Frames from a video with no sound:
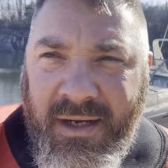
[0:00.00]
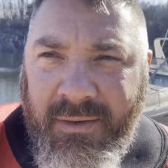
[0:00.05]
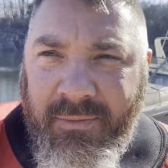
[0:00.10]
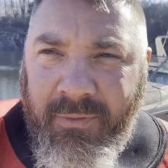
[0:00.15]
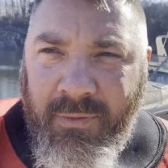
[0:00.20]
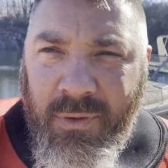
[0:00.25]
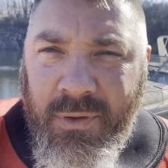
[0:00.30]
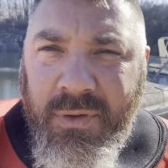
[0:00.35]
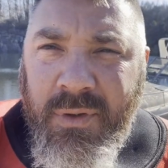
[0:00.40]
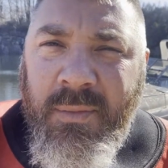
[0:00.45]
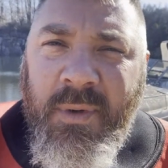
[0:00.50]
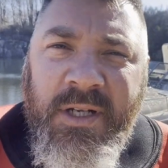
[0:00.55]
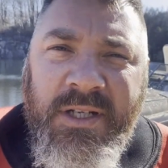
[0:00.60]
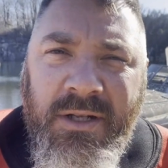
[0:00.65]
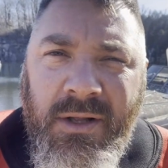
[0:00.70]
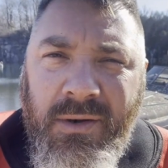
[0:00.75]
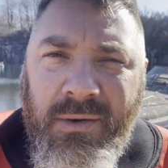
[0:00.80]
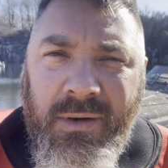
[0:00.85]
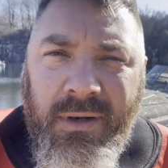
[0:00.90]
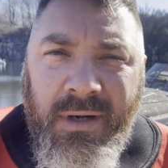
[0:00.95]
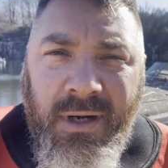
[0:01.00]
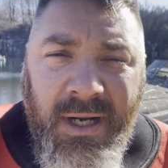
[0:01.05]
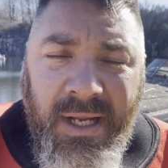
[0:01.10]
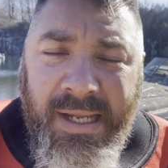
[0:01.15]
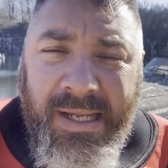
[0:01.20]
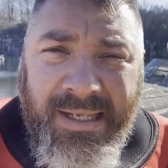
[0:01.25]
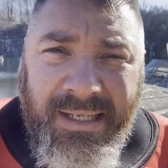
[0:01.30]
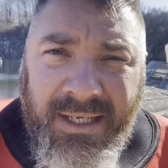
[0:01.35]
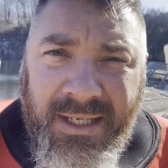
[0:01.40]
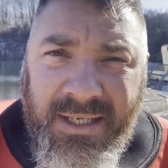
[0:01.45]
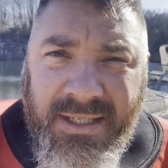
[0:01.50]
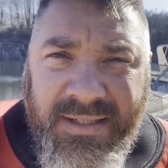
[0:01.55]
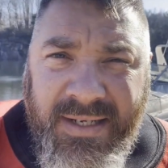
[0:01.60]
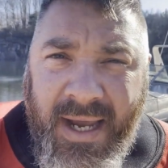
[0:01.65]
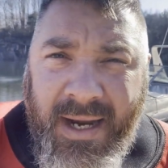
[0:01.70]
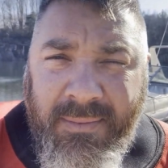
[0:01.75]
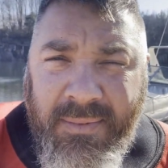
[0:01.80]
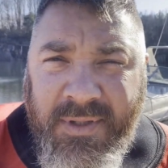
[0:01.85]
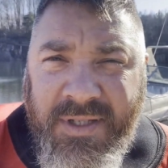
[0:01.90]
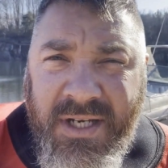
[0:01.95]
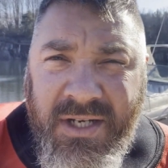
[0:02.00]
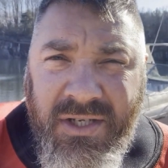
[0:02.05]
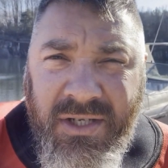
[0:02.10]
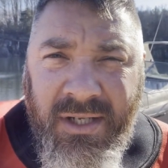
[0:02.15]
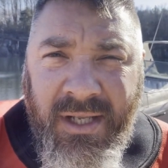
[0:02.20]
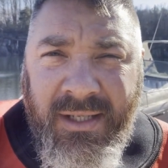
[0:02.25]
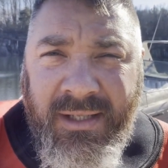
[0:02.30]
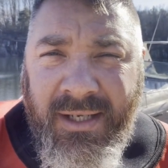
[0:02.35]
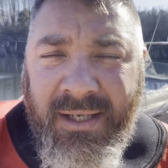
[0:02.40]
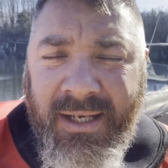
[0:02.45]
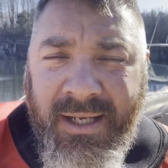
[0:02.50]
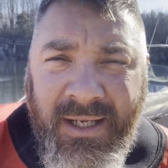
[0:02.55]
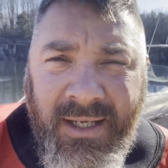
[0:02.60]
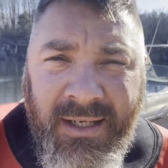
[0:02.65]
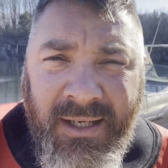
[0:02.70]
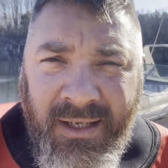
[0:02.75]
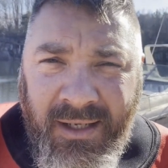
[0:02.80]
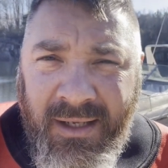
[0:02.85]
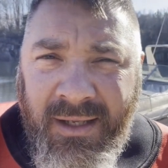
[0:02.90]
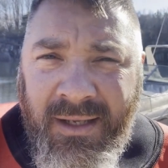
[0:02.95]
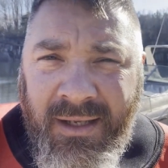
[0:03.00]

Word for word: here before too much longer in the exact position that they need.